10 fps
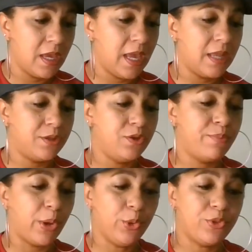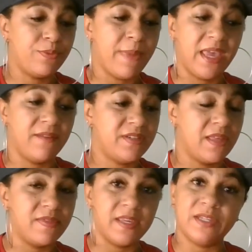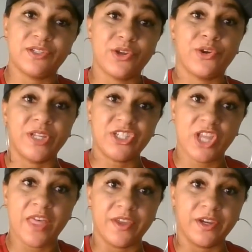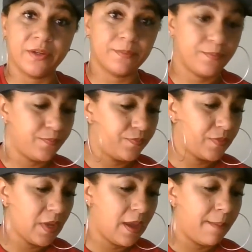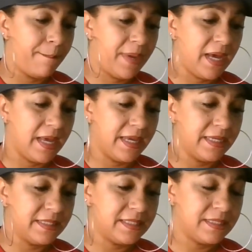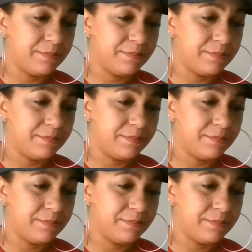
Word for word: and you both may have done things to hurt each other. But